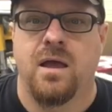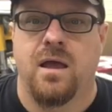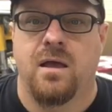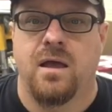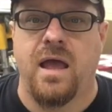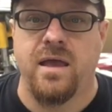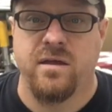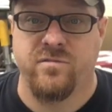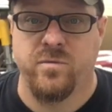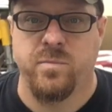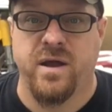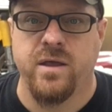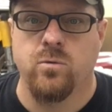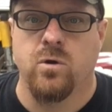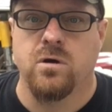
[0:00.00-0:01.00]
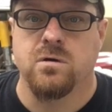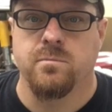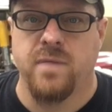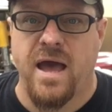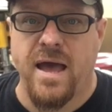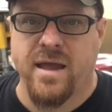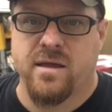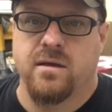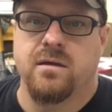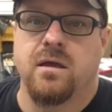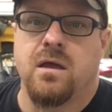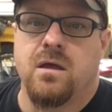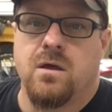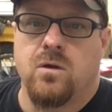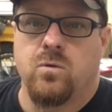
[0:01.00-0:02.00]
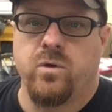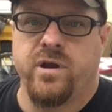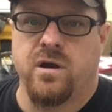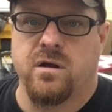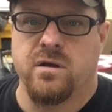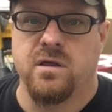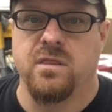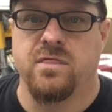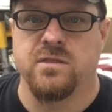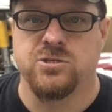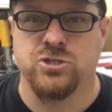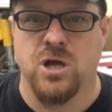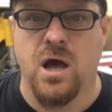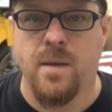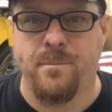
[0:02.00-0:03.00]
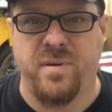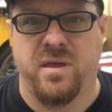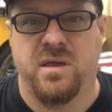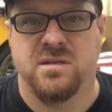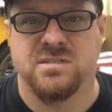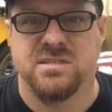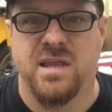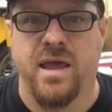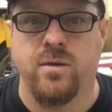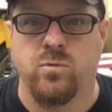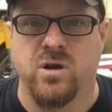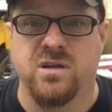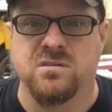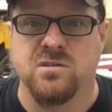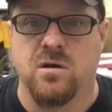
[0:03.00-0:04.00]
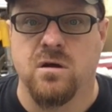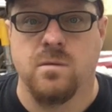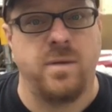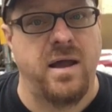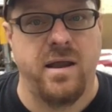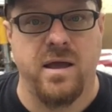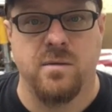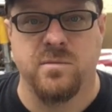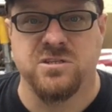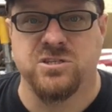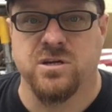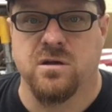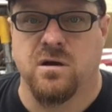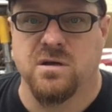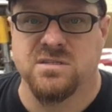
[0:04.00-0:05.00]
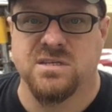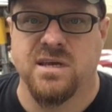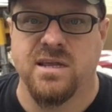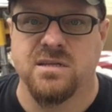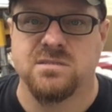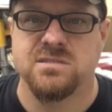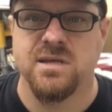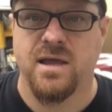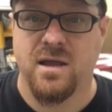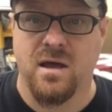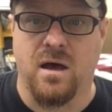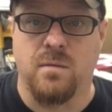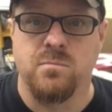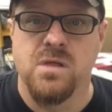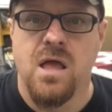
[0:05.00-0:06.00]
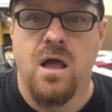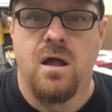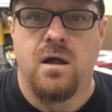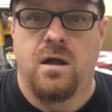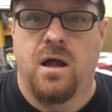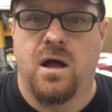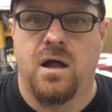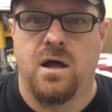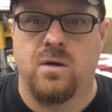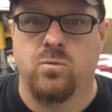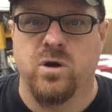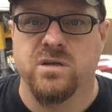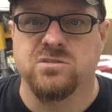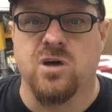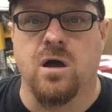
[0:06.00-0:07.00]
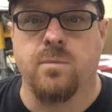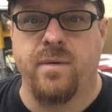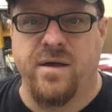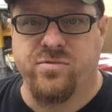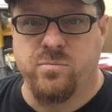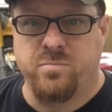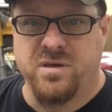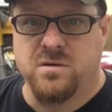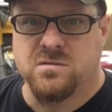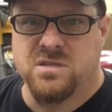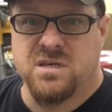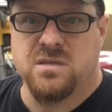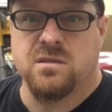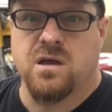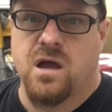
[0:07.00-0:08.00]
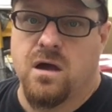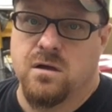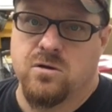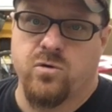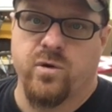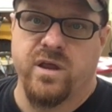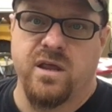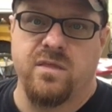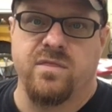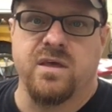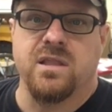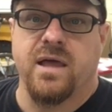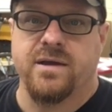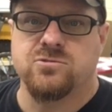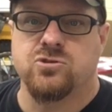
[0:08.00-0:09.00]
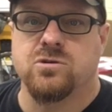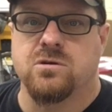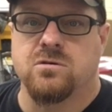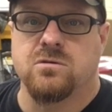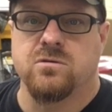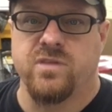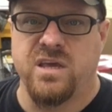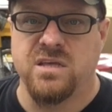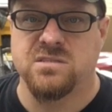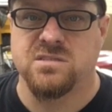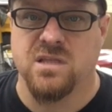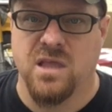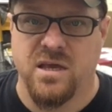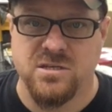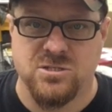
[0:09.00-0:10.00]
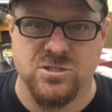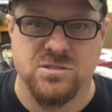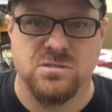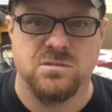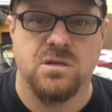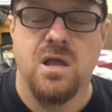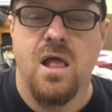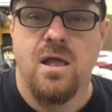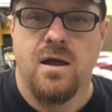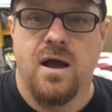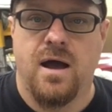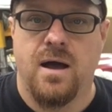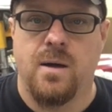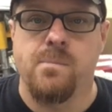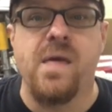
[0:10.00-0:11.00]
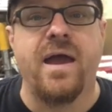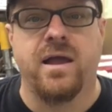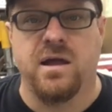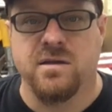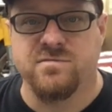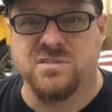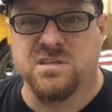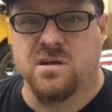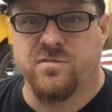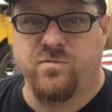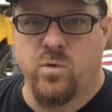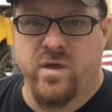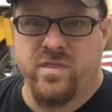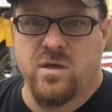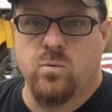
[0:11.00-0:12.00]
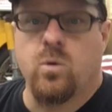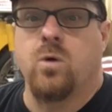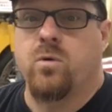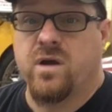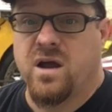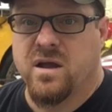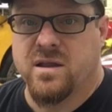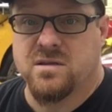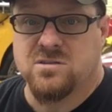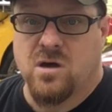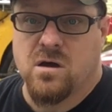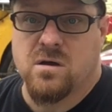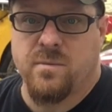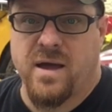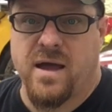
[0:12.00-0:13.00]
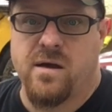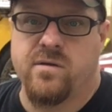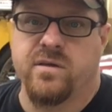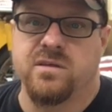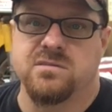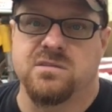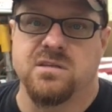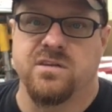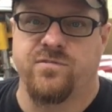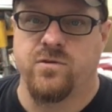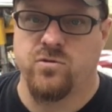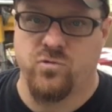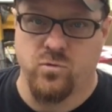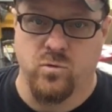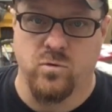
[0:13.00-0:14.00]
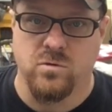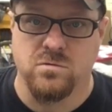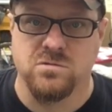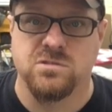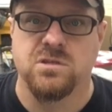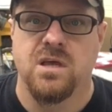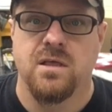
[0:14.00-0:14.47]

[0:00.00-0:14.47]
Hey everybody, welcome back. We are in the shop, and today we're going to talk about how much it costs to get it set up. We're going to talk about the building, the concrete, the electrical, the insulation, that kind of stuff with it. What we're not going to talk about is the different tools,